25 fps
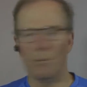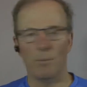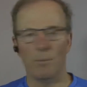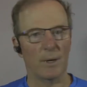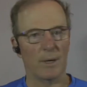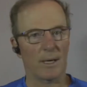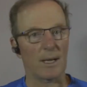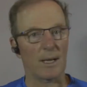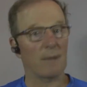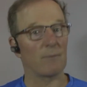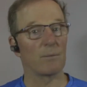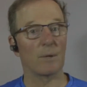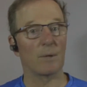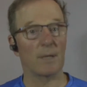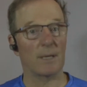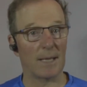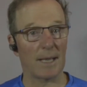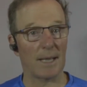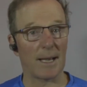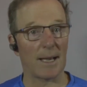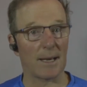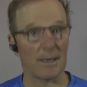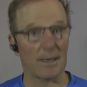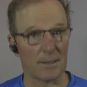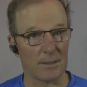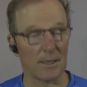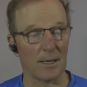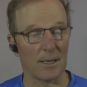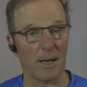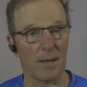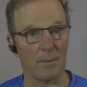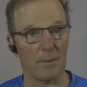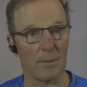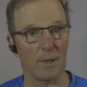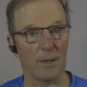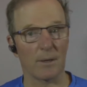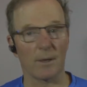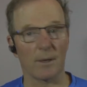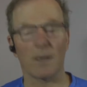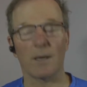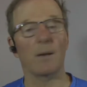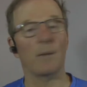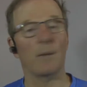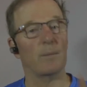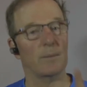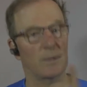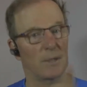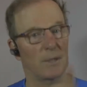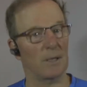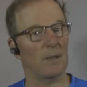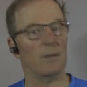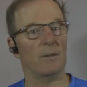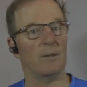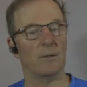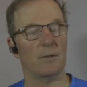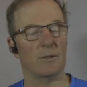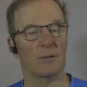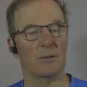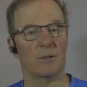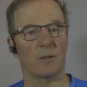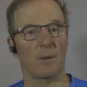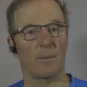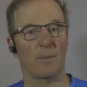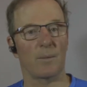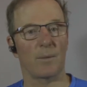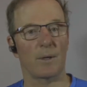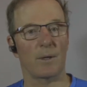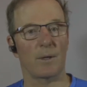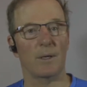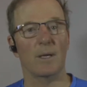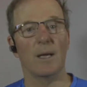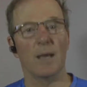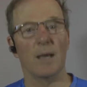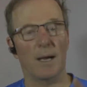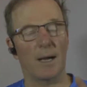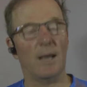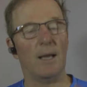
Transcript: But I'm running out of time here, and I'm telling you something.